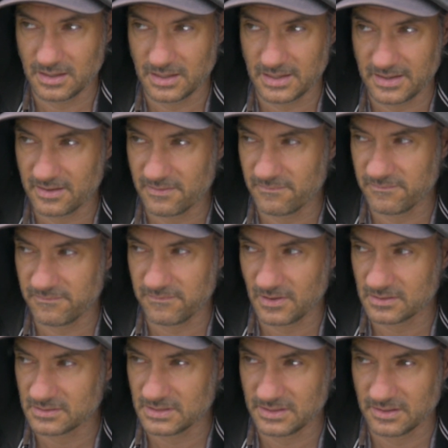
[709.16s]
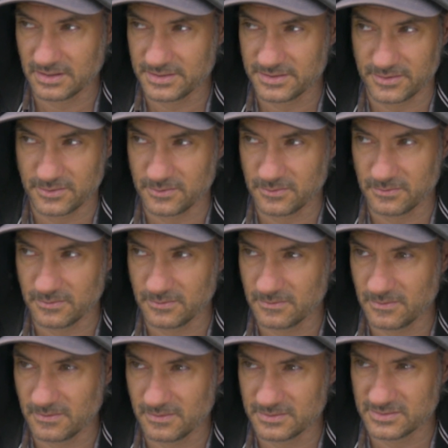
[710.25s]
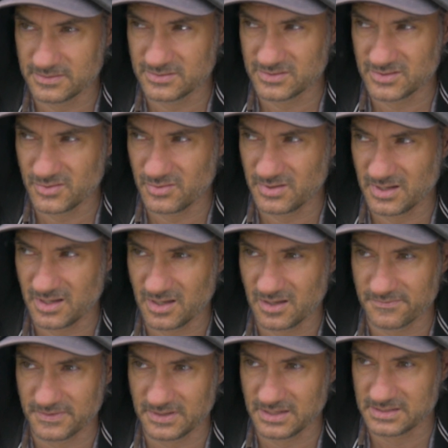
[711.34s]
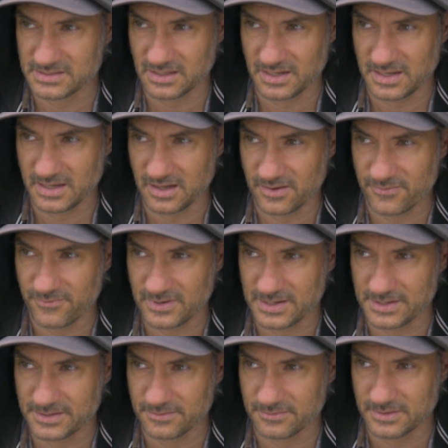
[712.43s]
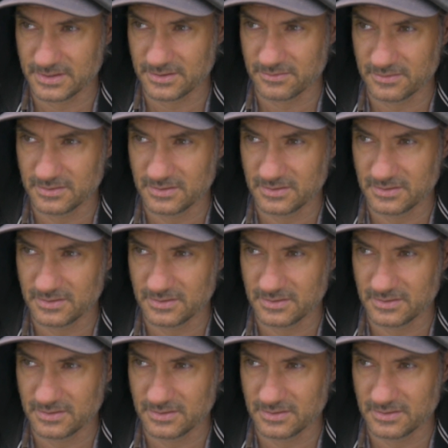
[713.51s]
How the fuck did I do 2.5 years like that? I really don't know.